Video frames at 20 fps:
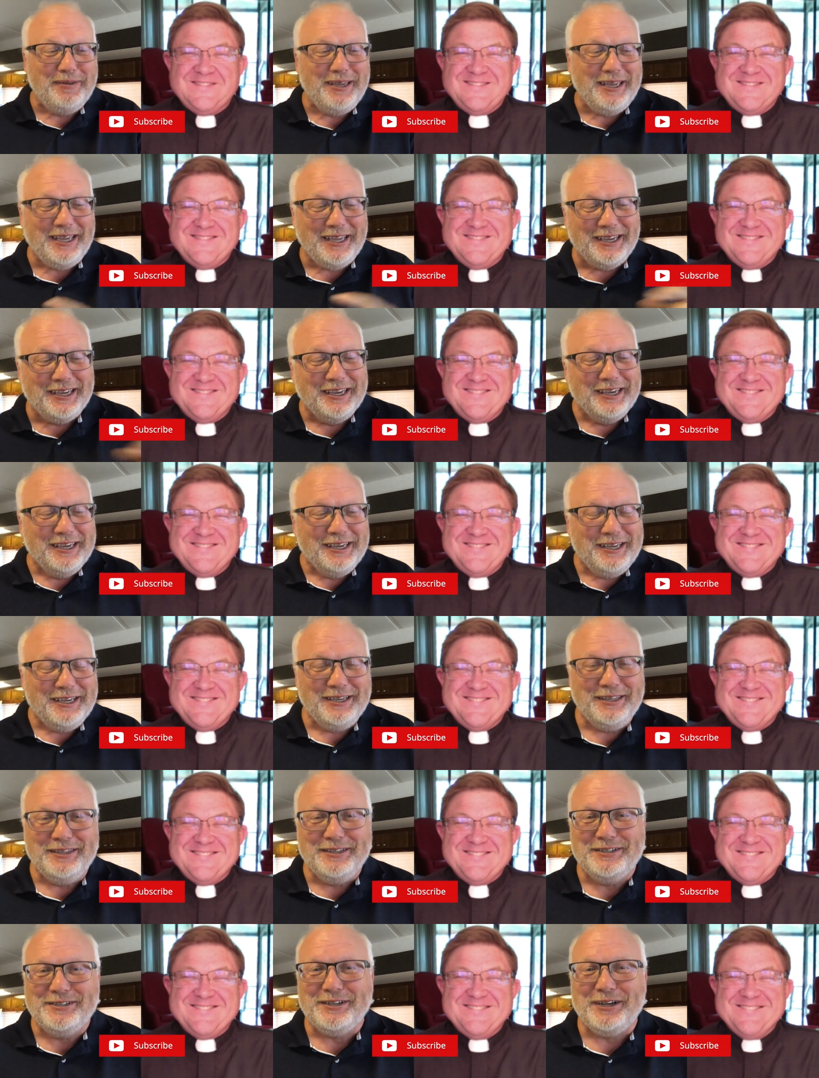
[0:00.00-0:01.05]
Speaker 1: be
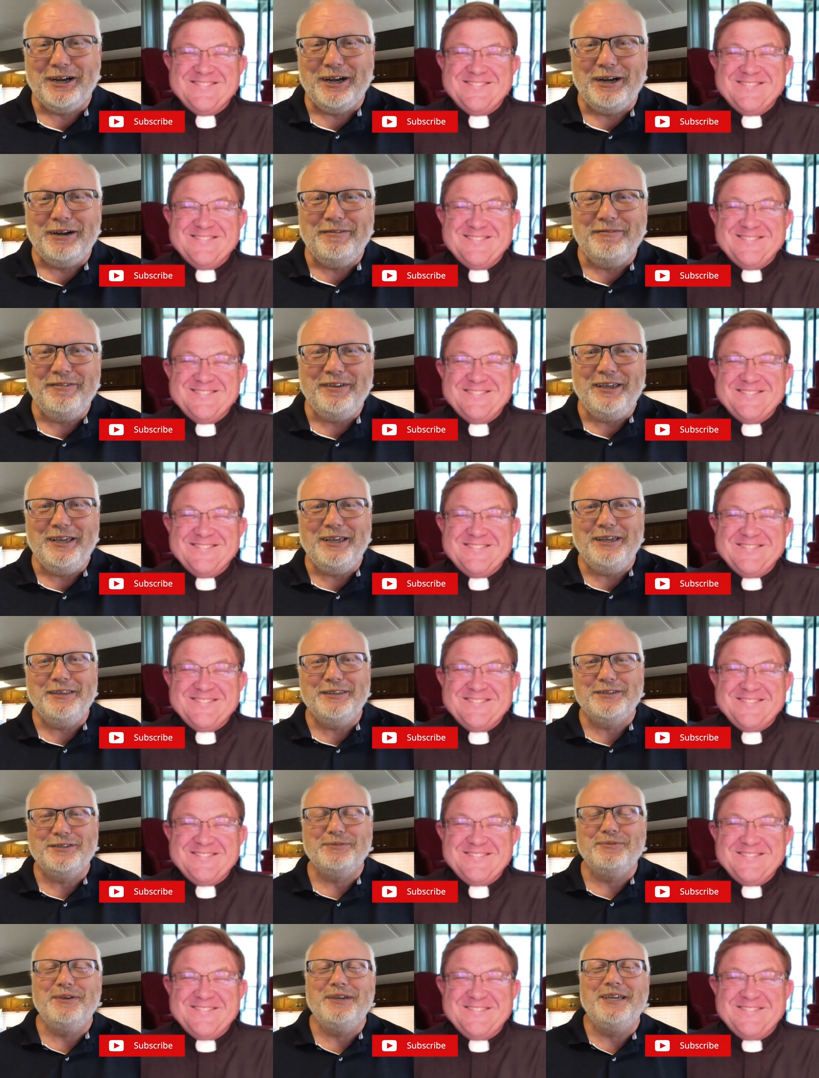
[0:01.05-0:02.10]
in this RV
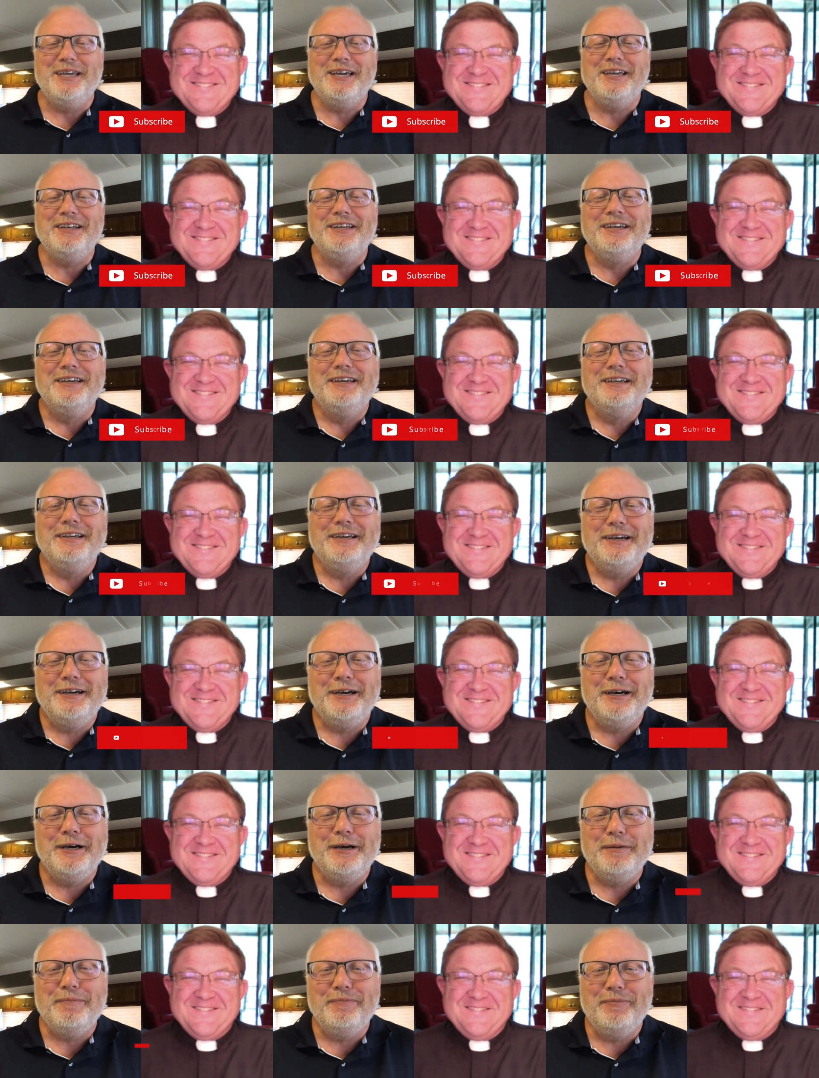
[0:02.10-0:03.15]
this weekend.
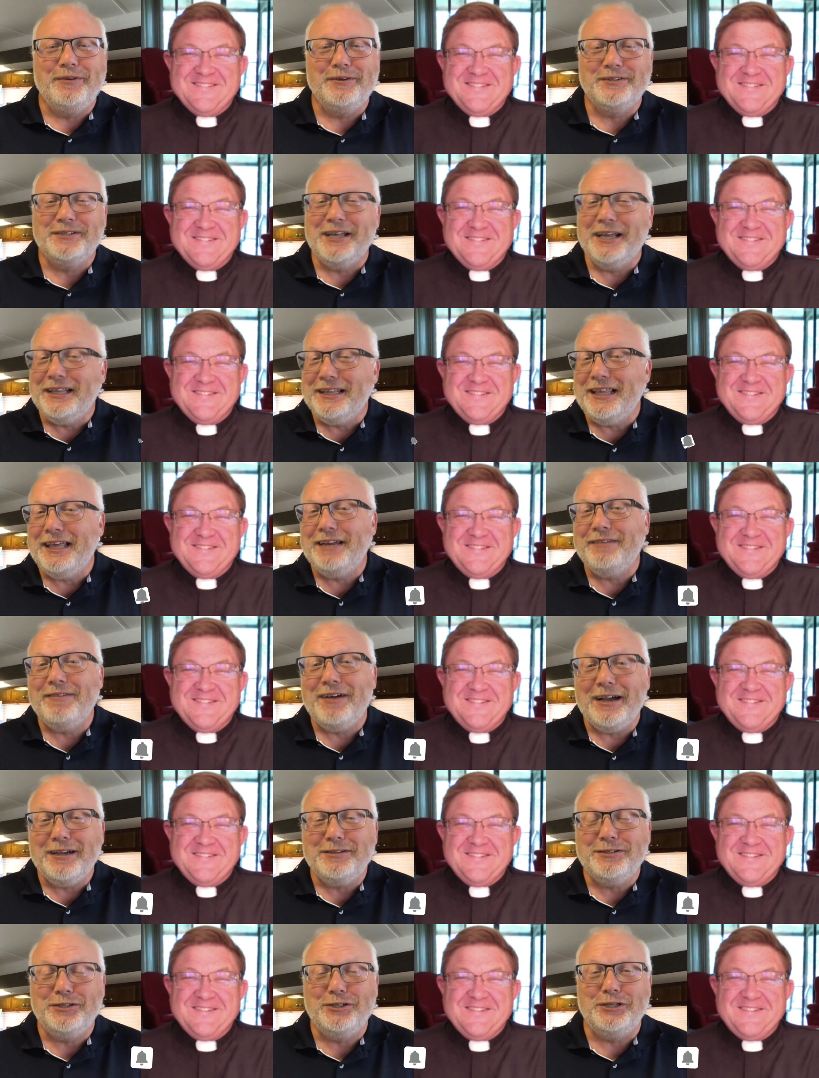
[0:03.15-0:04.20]
Um, there's not a lot of
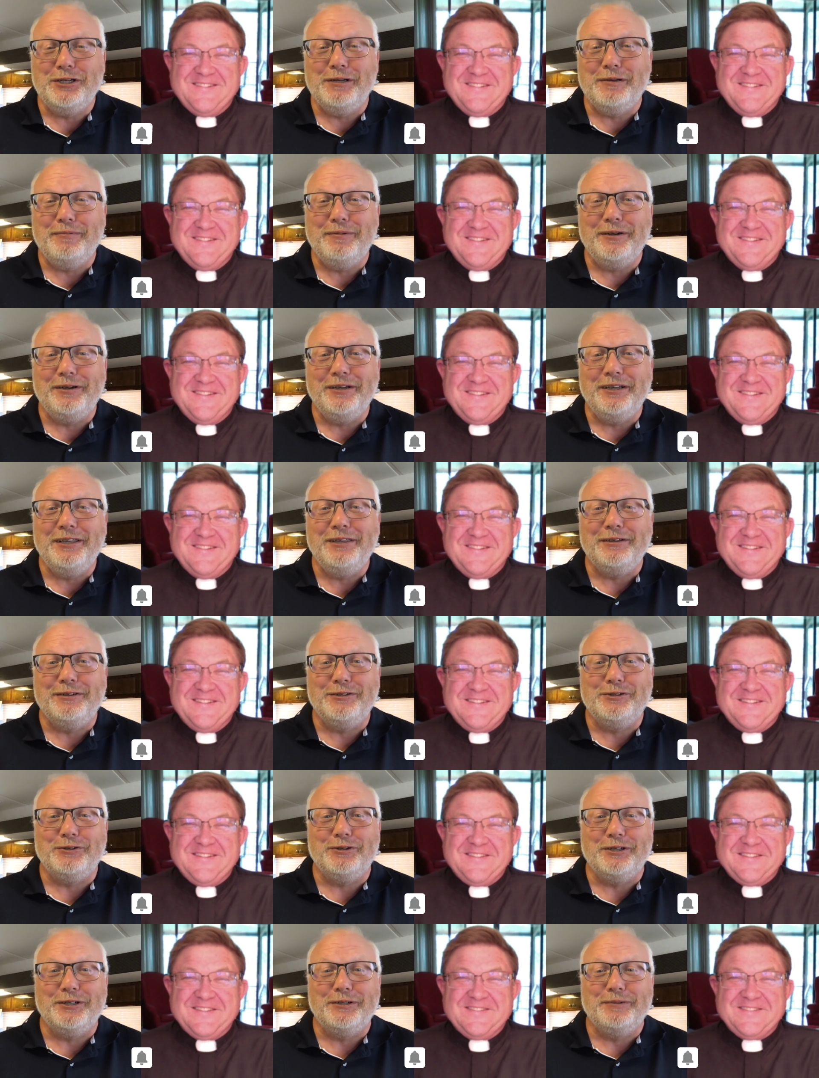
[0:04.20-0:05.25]
oxygen up here
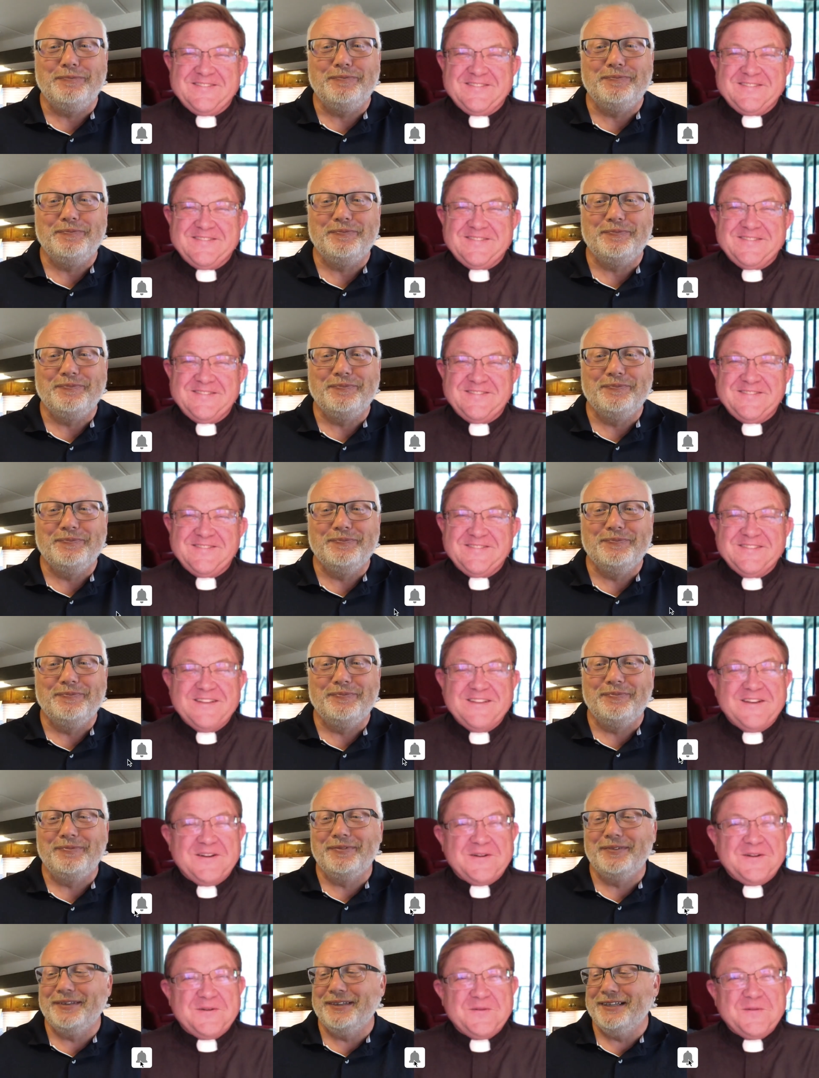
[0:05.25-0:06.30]
either, George.
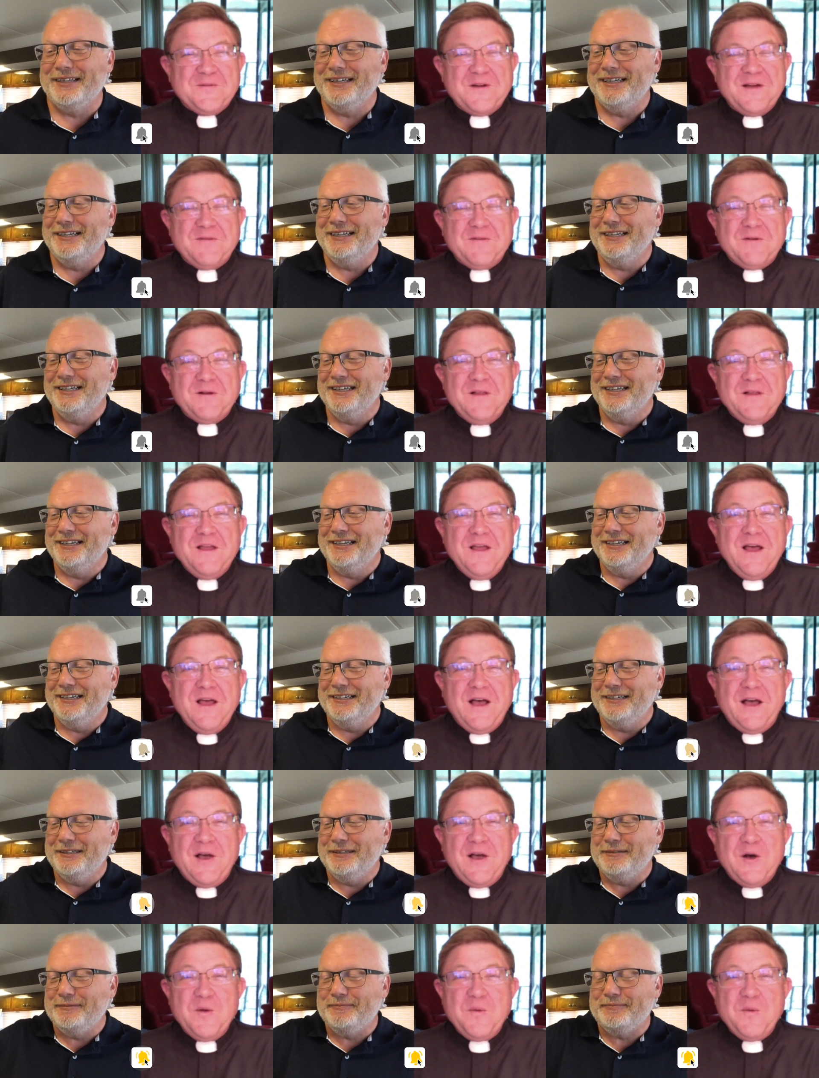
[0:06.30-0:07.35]
Speaker 2: Oh my! Well, I
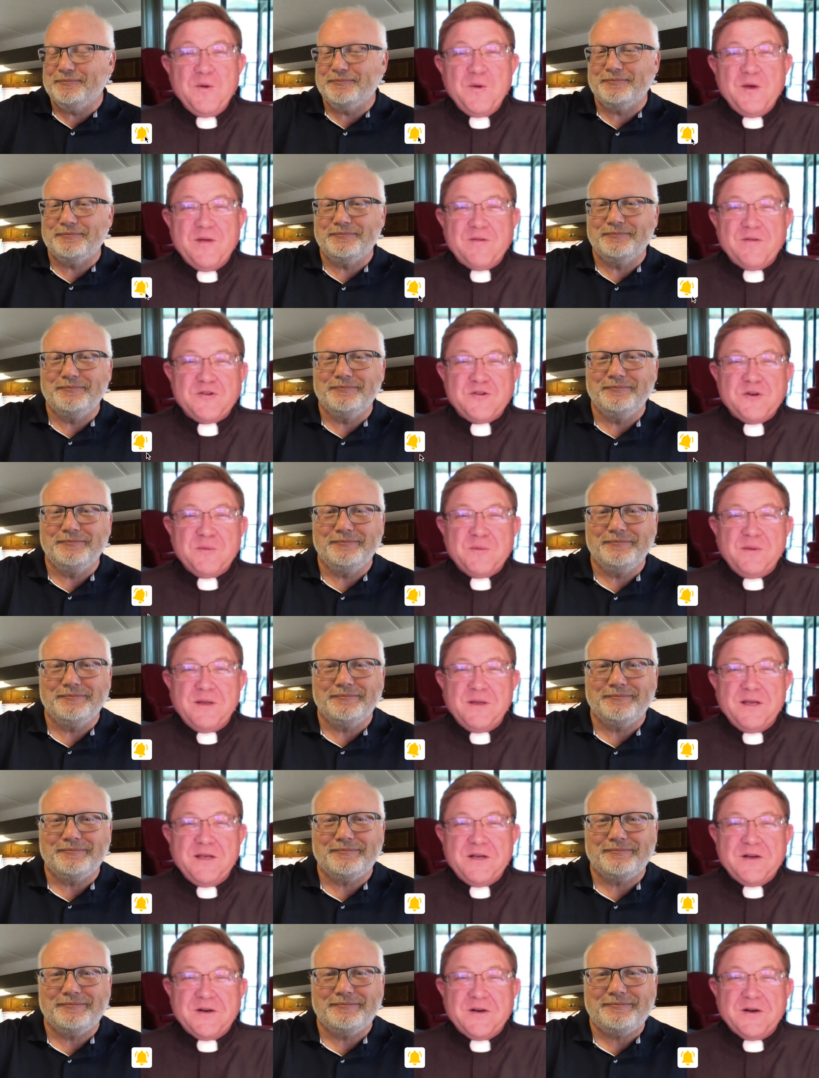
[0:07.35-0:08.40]
hope you have a
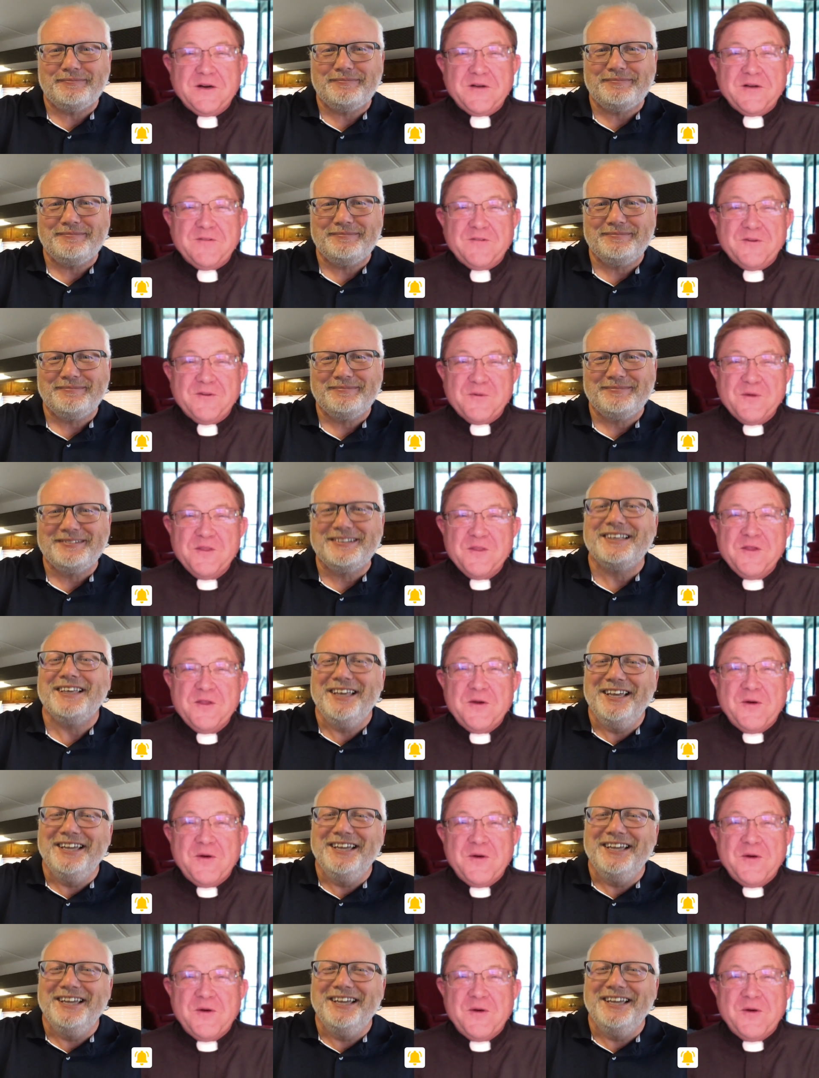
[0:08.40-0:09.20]
AAA card for when your